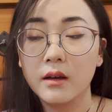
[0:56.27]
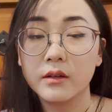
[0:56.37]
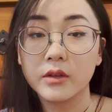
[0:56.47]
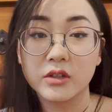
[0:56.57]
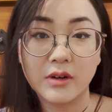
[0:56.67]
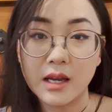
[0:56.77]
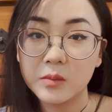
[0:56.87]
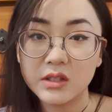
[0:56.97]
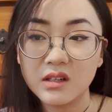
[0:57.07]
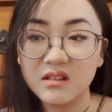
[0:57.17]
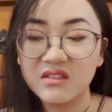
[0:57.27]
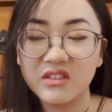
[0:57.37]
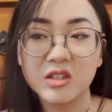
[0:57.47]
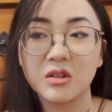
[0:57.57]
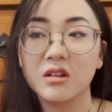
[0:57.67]
the crime scene,
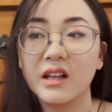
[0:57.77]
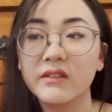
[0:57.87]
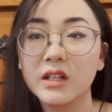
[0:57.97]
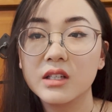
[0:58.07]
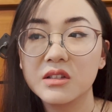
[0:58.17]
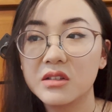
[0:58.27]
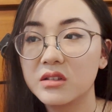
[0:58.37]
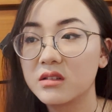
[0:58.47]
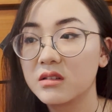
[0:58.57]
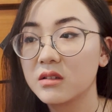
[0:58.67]
physical evidence,